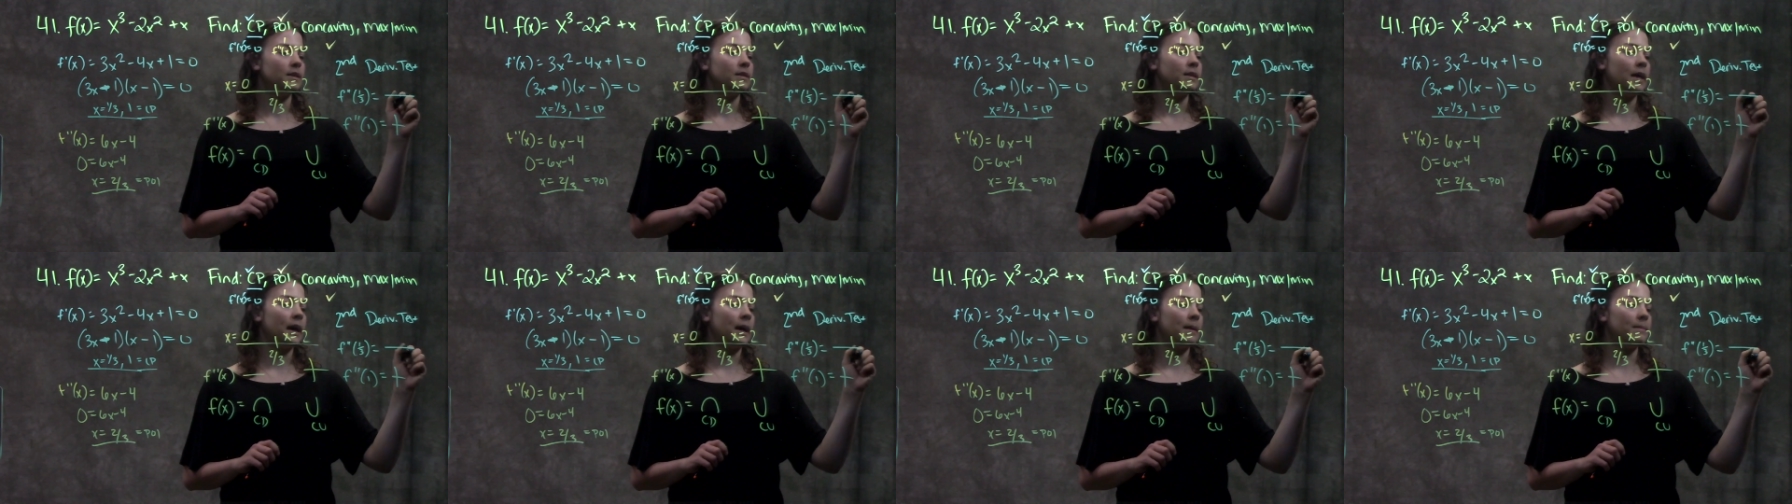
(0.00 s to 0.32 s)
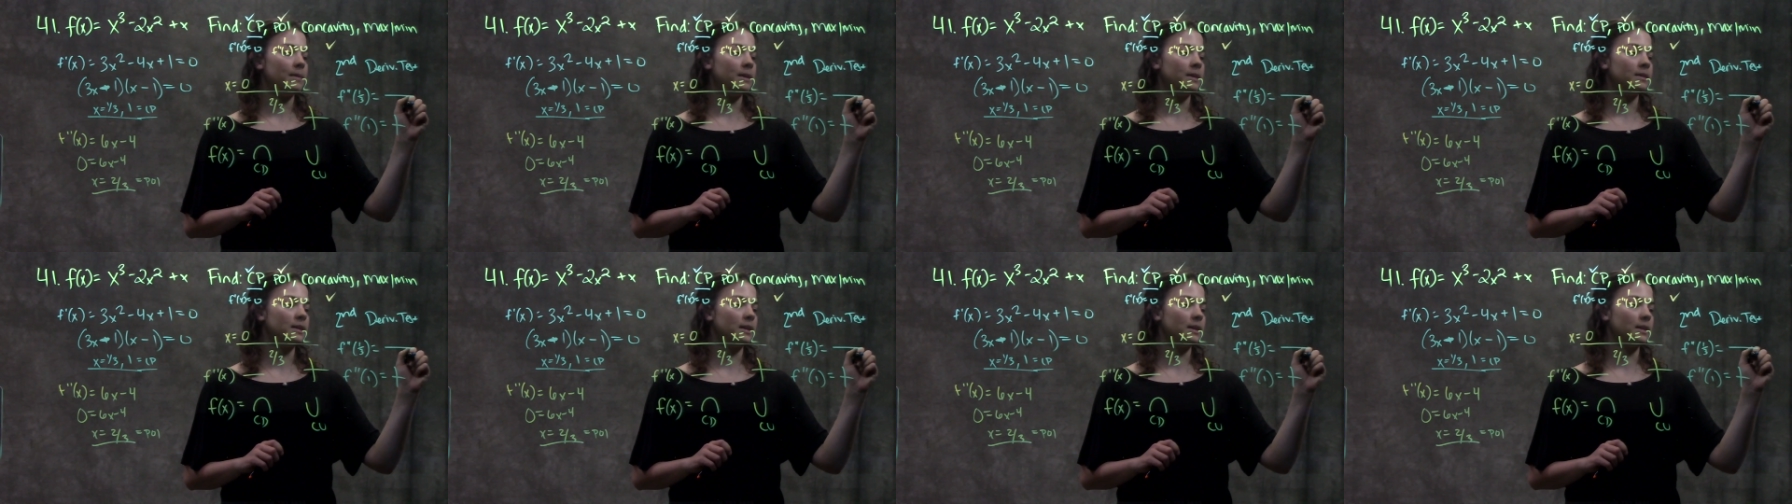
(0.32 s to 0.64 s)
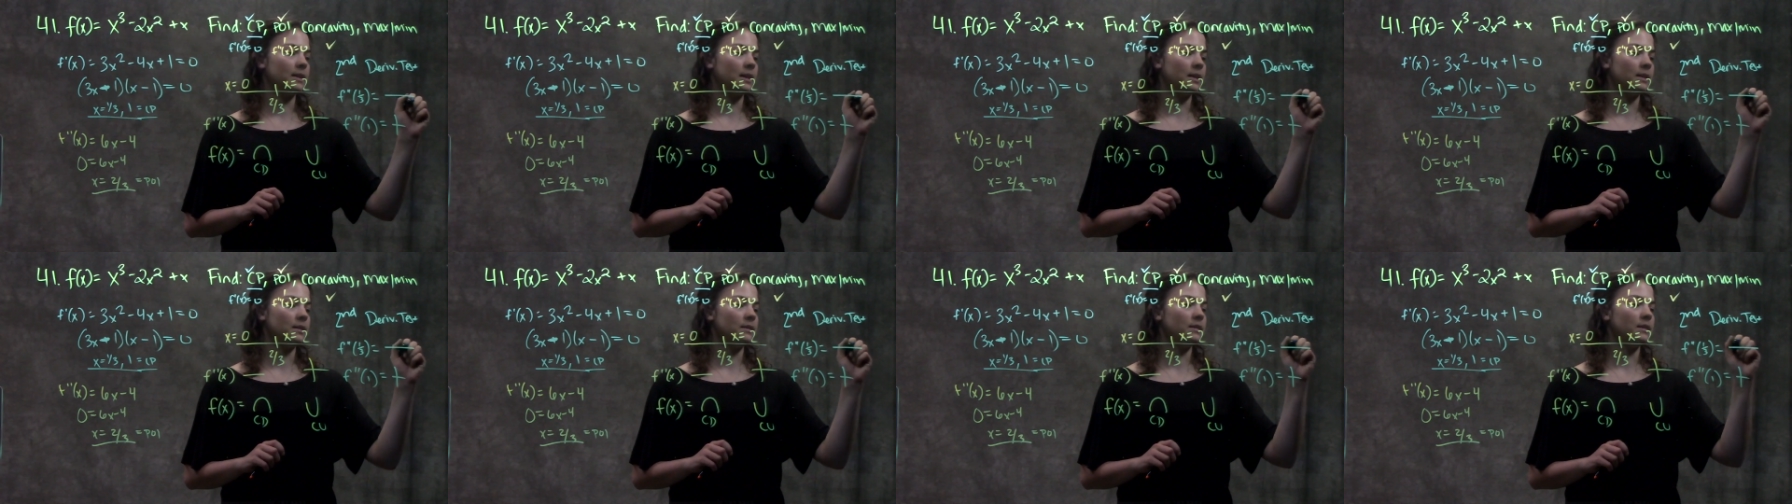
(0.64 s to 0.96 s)
that means that
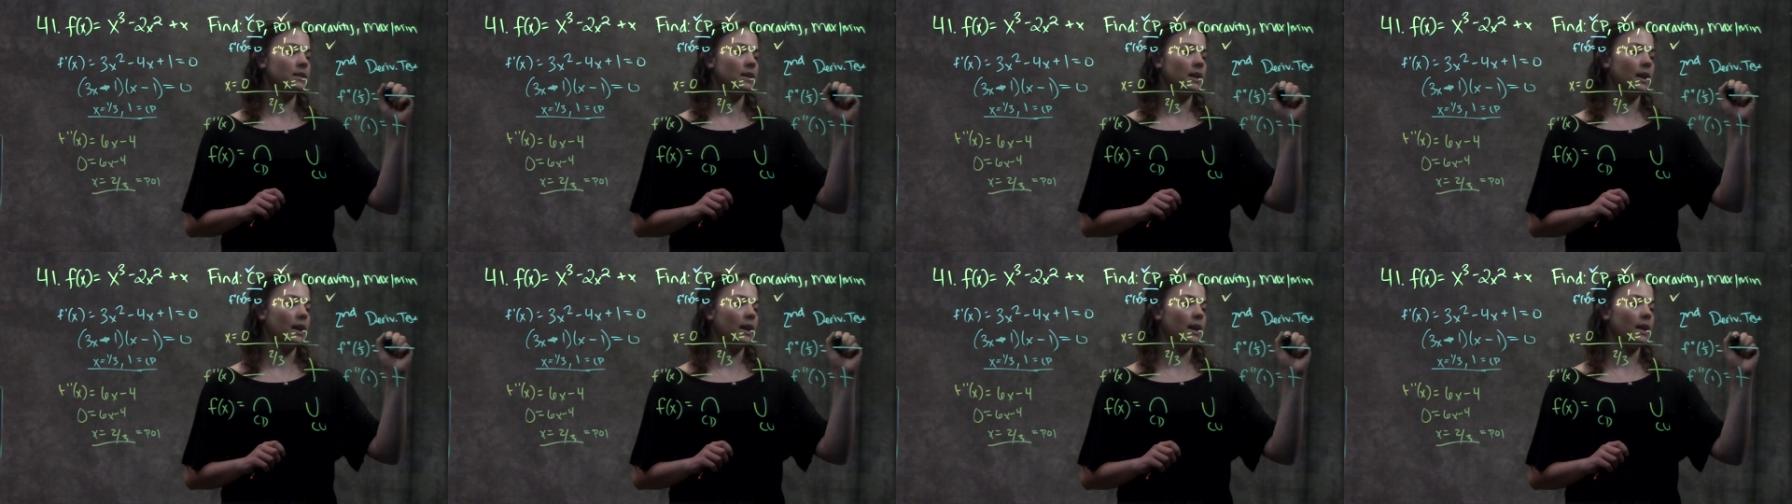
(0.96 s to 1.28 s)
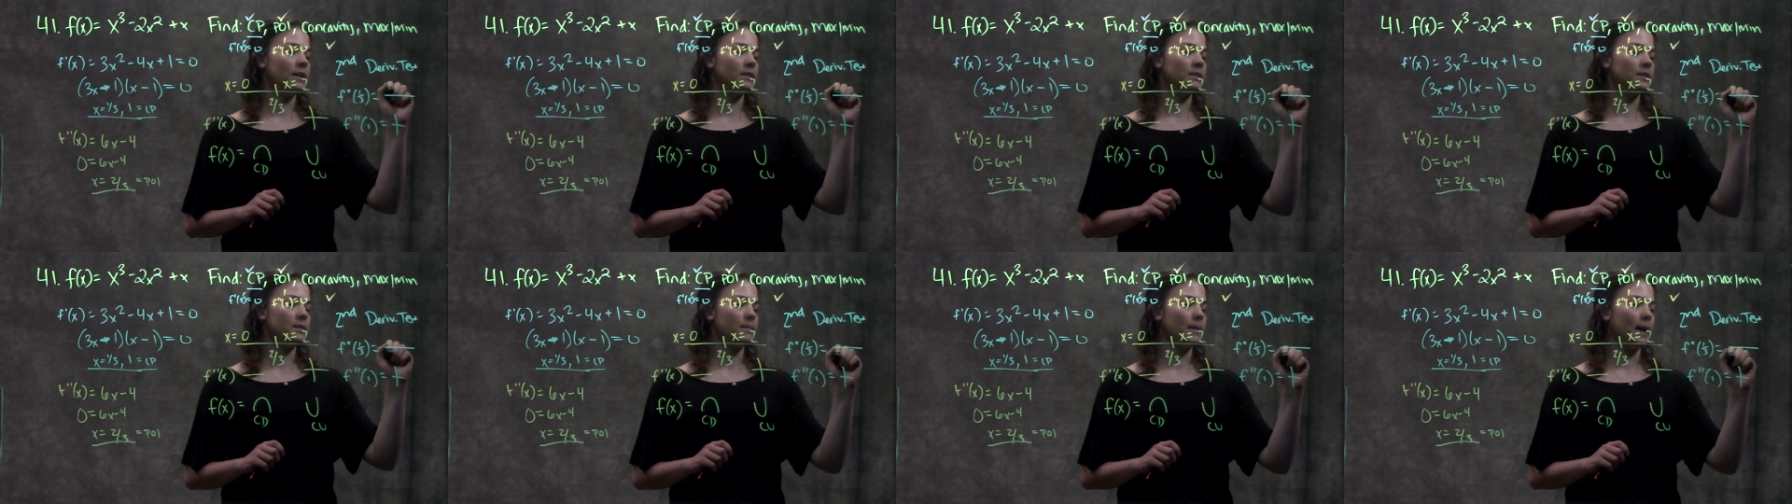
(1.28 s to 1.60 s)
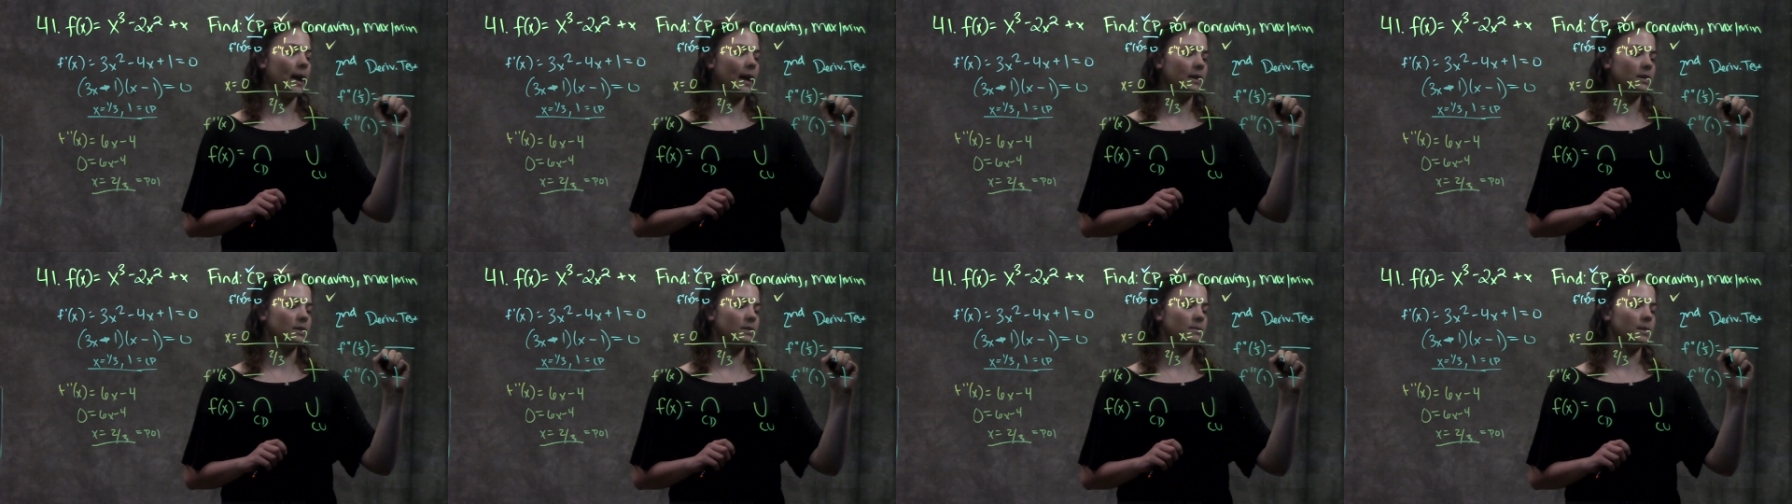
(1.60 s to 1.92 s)
this is a
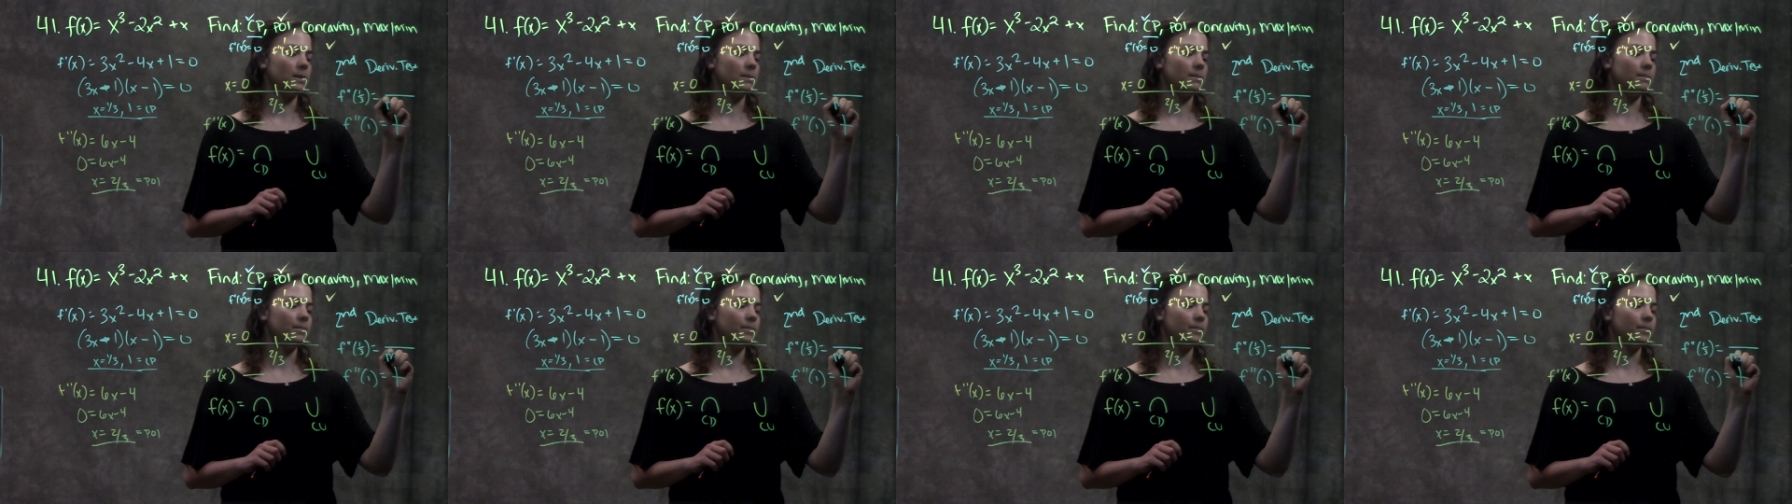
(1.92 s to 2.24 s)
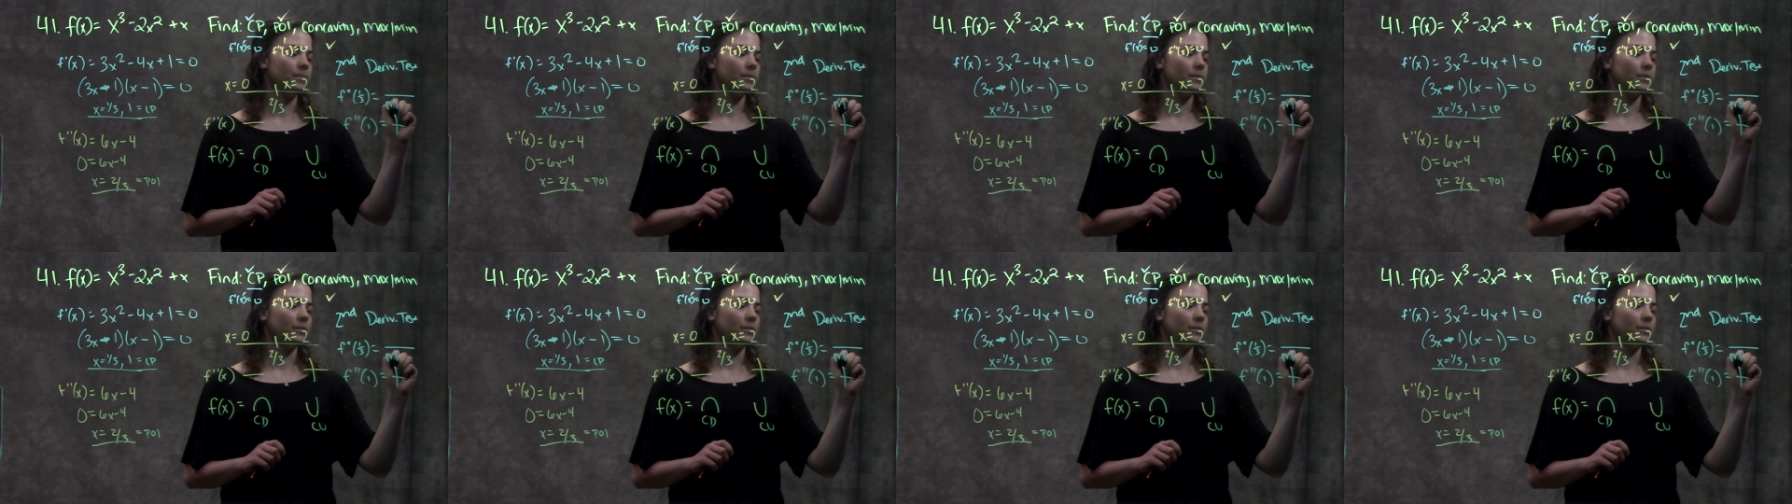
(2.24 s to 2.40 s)
maximum.